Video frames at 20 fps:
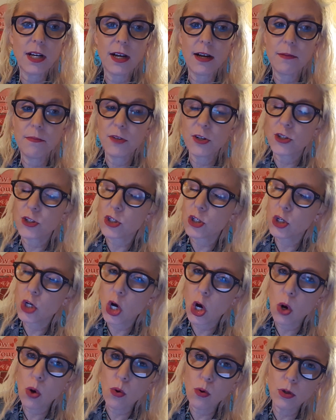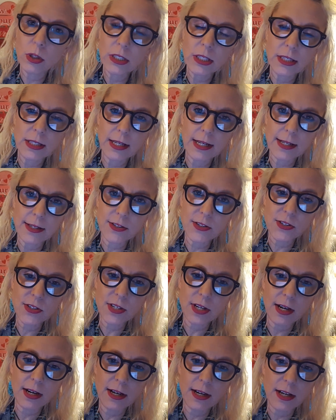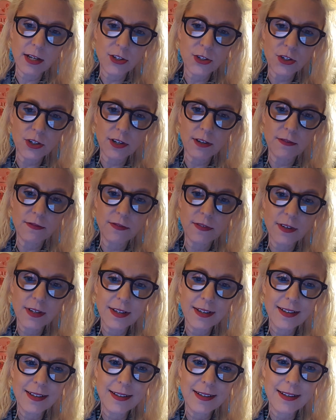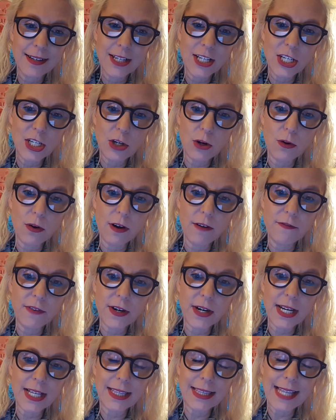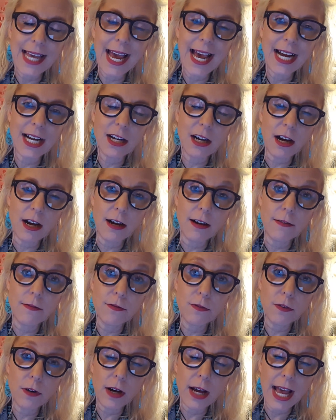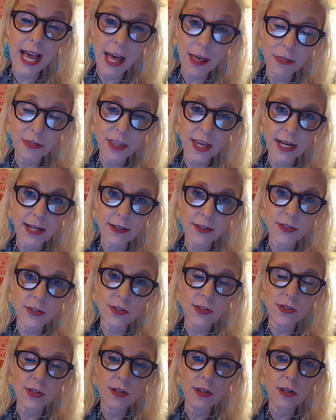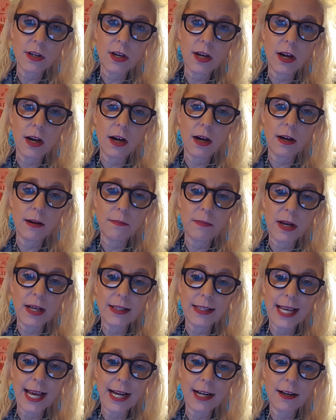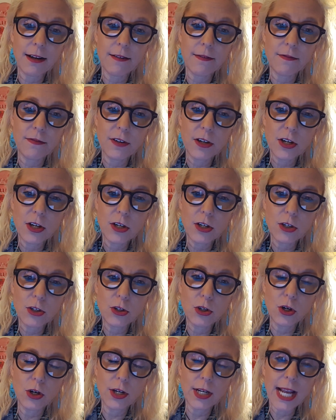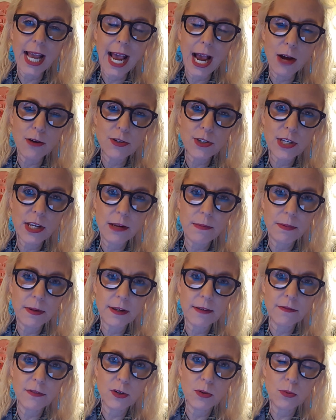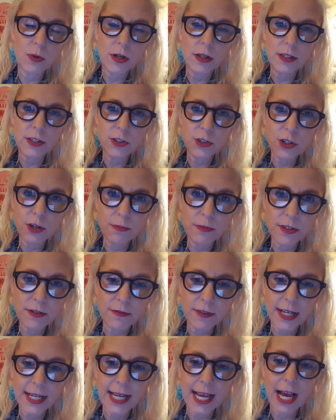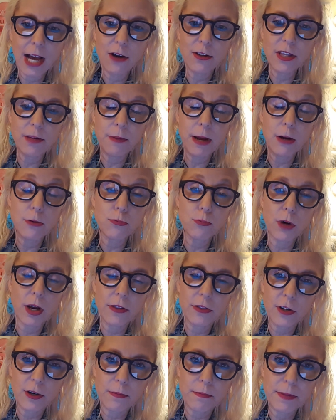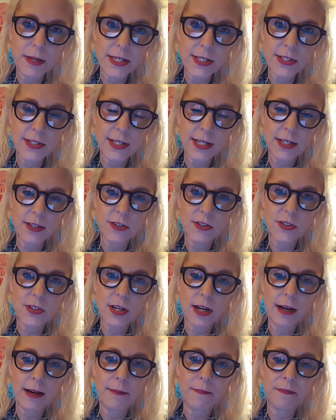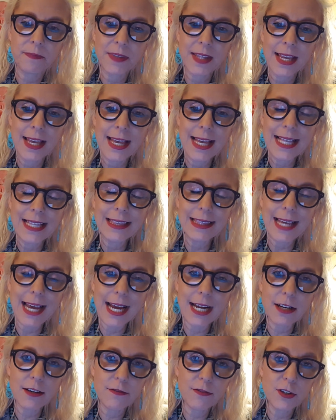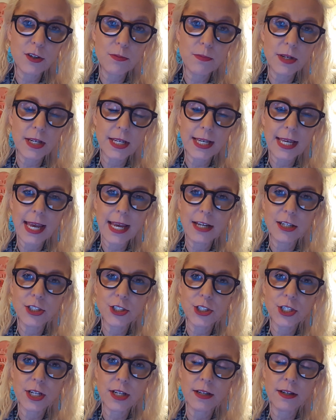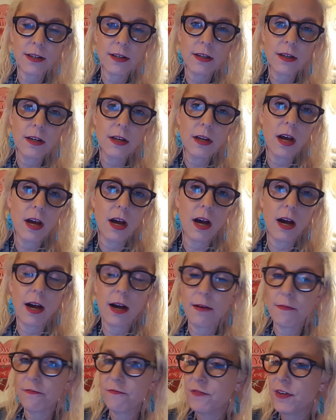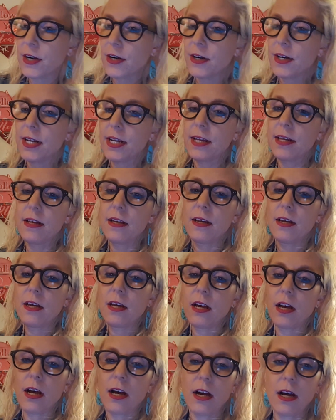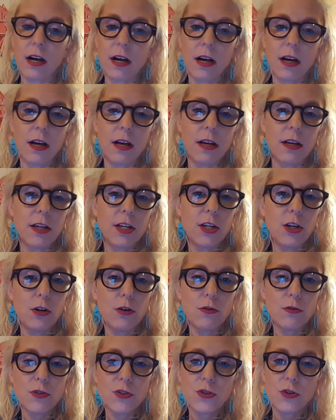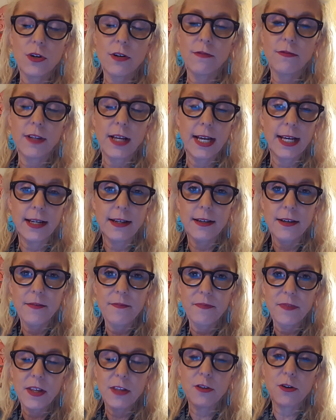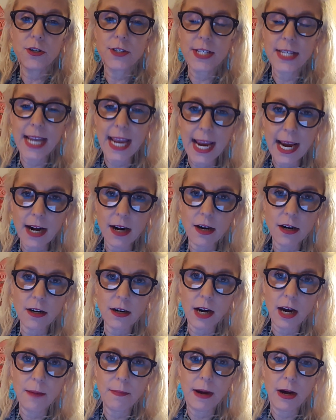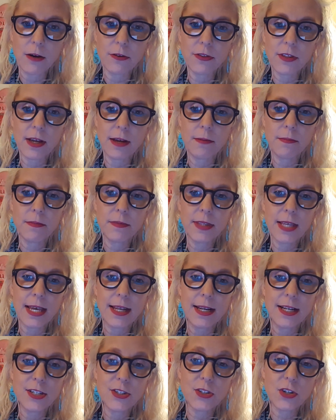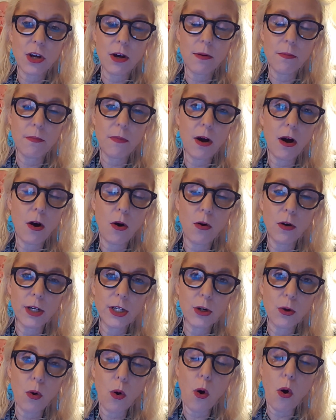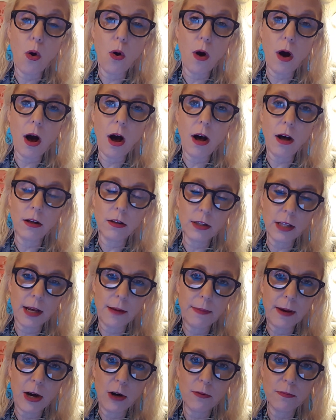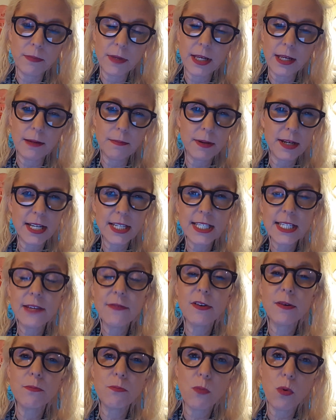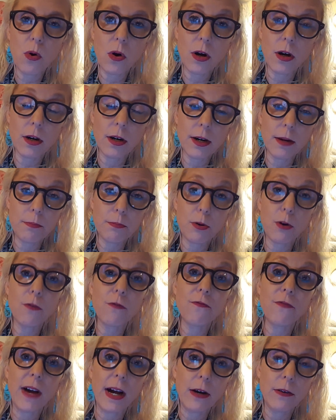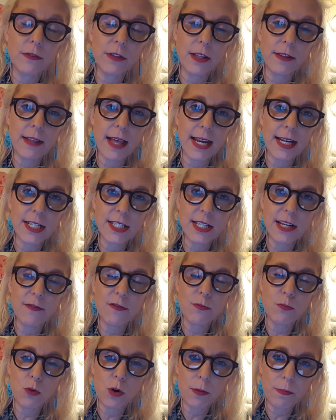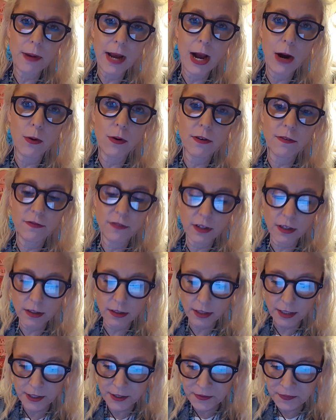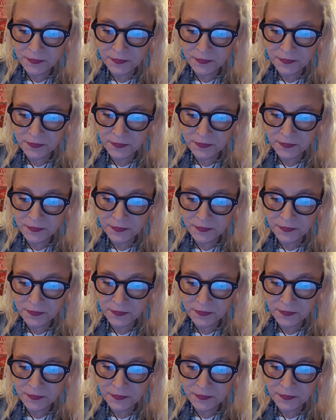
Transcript: Um, there's a coldness, uh, a sort of, you know, a very lack of ethics, um, a lack of good housekeeping, if you will, in terms of like how they might run their business, um, lack of communication, um, very, uh, you know, sort of like there's an air about them that it's all, you know, all, all about me, but it's even more profound than that. It's even more powerful.